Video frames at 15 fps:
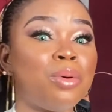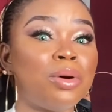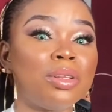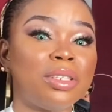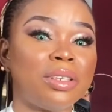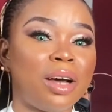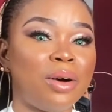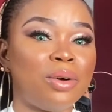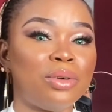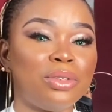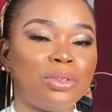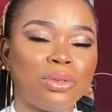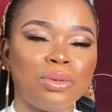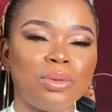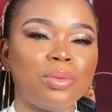water
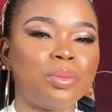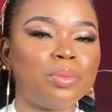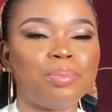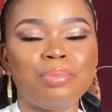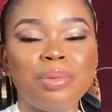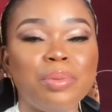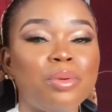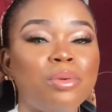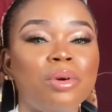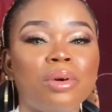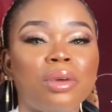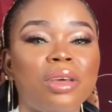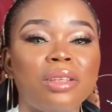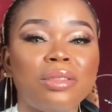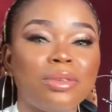also, people will
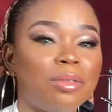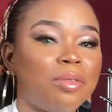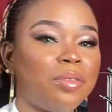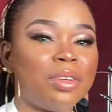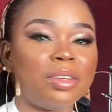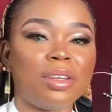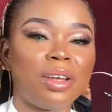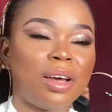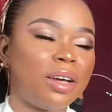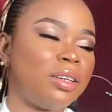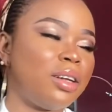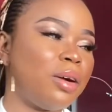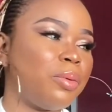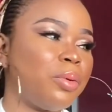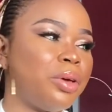get offended
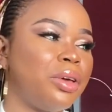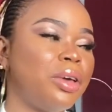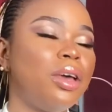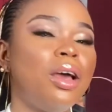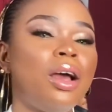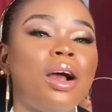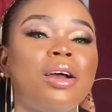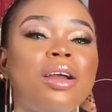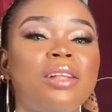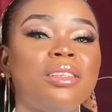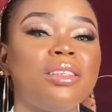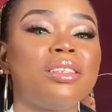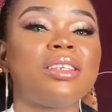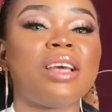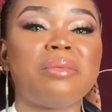either way. Another
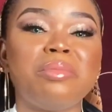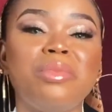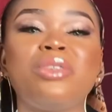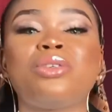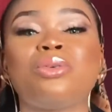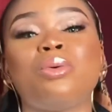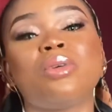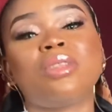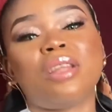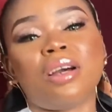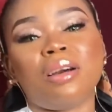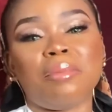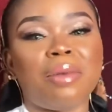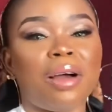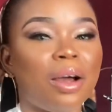thing is I miss
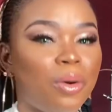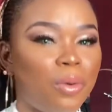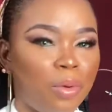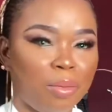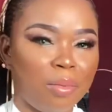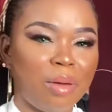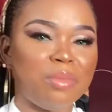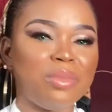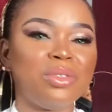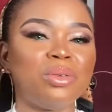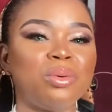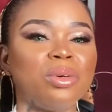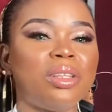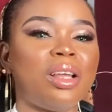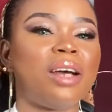water back home. I miss the
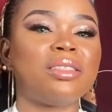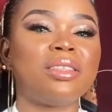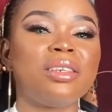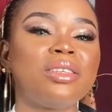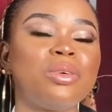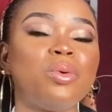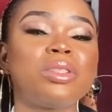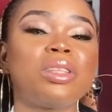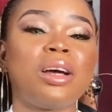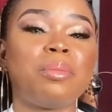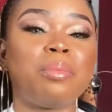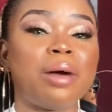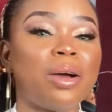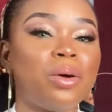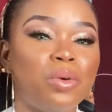water. I think the water
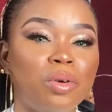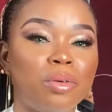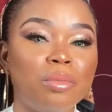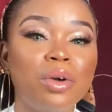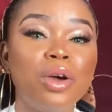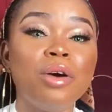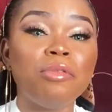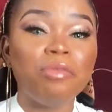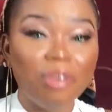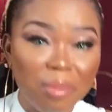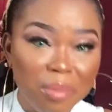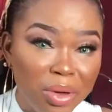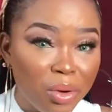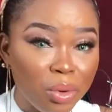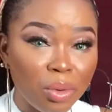back home for
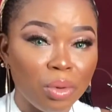me,